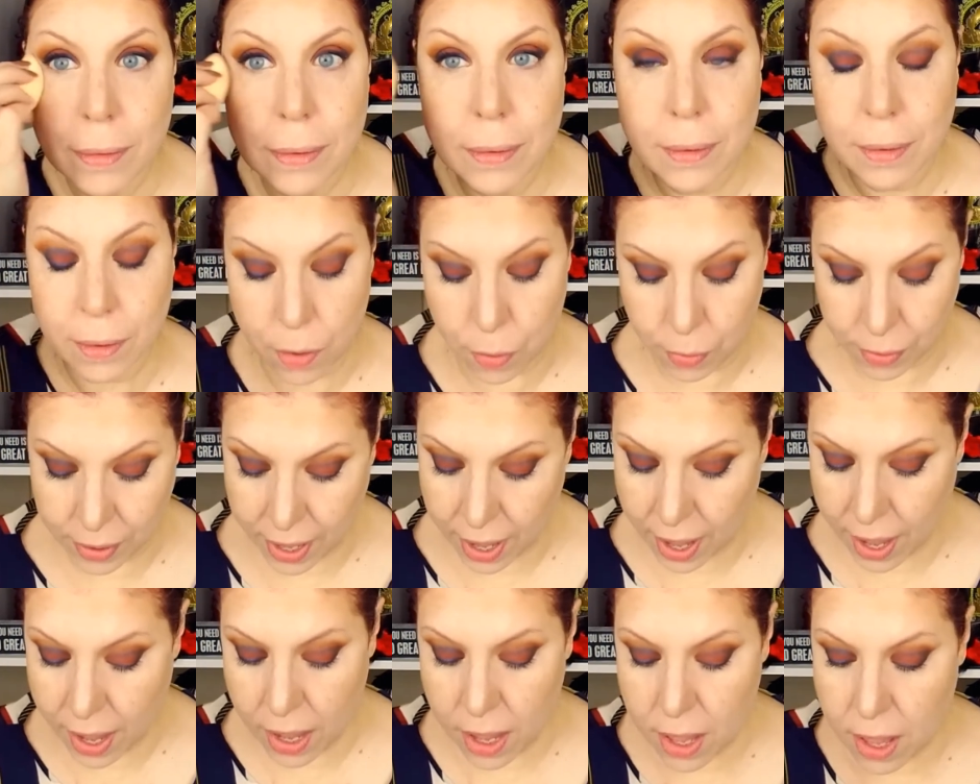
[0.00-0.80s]

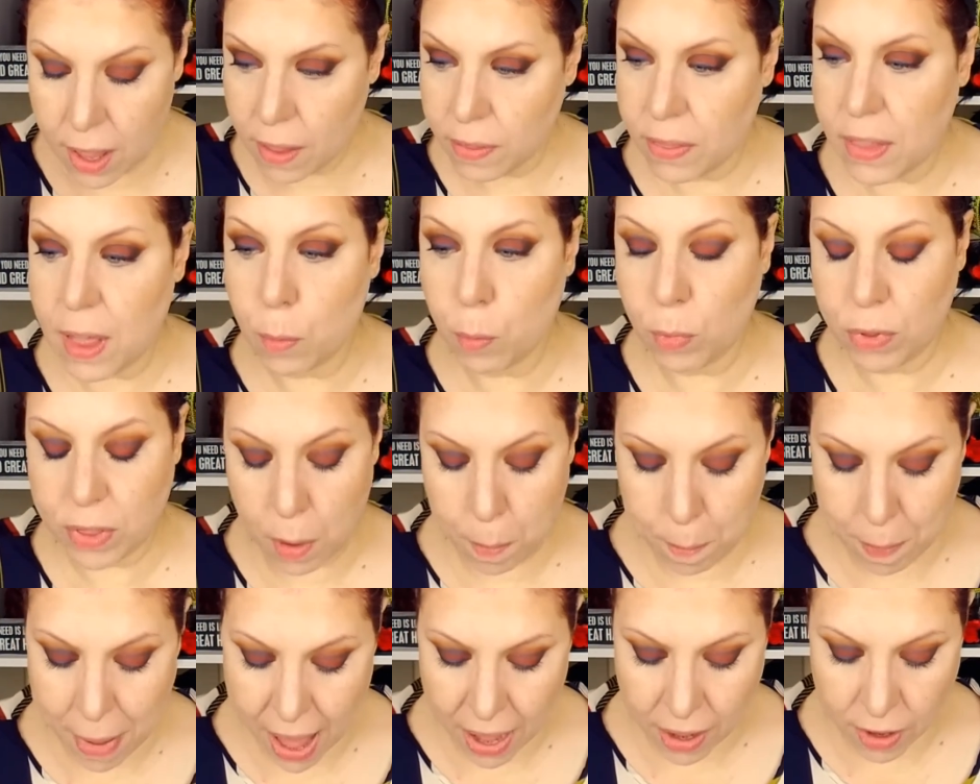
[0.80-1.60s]
Okay, then with the
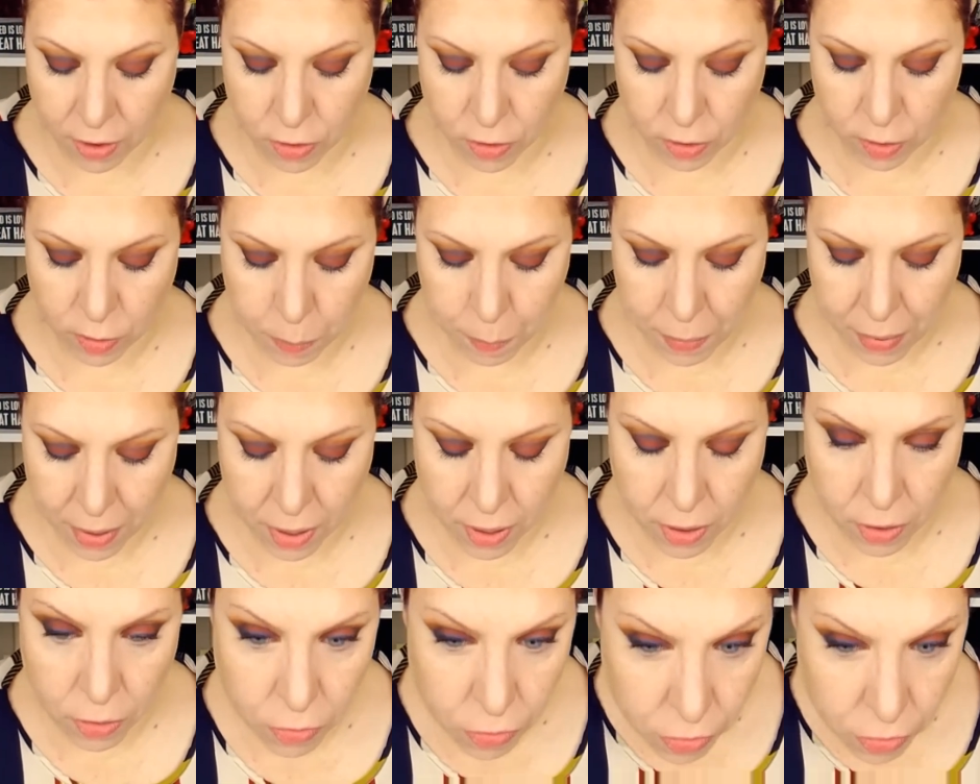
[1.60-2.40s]
back of the sponge,